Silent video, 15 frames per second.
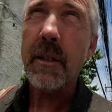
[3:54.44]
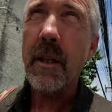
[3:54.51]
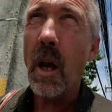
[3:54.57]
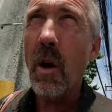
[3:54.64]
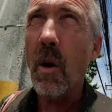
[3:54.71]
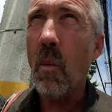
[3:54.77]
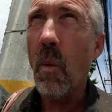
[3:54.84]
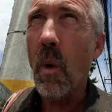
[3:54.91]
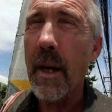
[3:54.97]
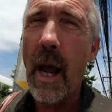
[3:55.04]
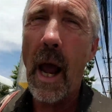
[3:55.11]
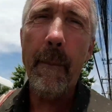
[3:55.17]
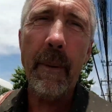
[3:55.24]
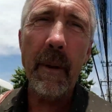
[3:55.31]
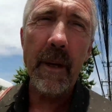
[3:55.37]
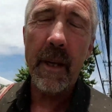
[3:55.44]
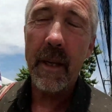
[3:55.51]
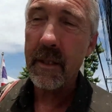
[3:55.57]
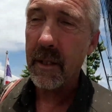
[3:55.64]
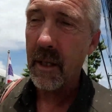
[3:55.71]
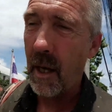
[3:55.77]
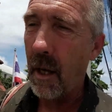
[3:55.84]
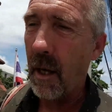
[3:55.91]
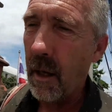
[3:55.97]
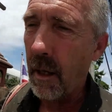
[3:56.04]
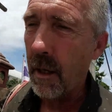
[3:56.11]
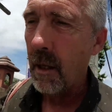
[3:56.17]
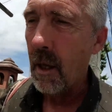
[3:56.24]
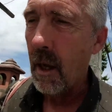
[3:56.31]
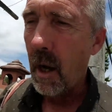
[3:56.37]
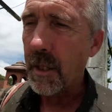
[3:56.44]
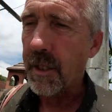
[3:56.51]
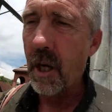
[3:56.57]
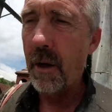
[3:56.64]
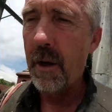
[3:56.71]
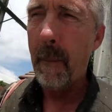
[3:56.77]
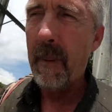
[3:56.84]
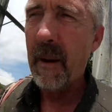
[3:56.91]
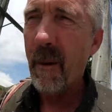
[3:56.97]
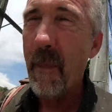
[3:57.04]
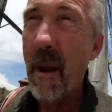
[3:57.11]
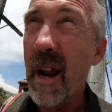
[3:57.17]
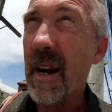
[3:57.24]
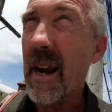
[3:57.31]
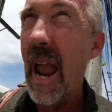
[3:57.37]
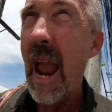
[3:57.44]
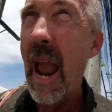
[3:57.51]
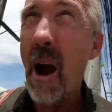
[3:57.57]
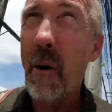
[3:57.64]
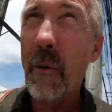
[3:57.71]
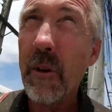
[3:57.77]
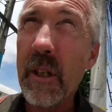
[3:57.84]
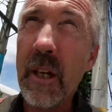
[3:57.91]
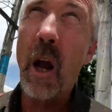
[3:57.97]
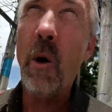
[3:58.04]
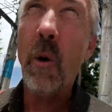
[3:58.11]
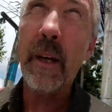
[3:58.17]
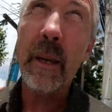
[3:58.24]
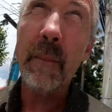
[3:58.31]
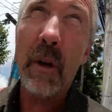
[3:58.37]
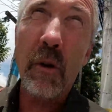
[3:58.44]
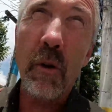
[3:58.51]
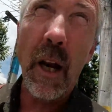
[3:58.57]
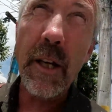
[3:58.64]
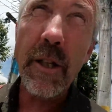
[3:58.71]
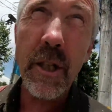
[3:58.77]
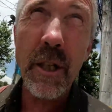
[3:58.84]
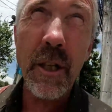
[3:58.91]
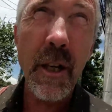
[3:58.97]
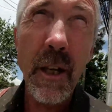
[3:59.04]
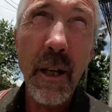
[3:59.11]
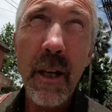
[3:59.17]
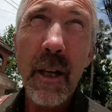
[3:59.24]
So what happened is I showed up here about an hour ago at immigration.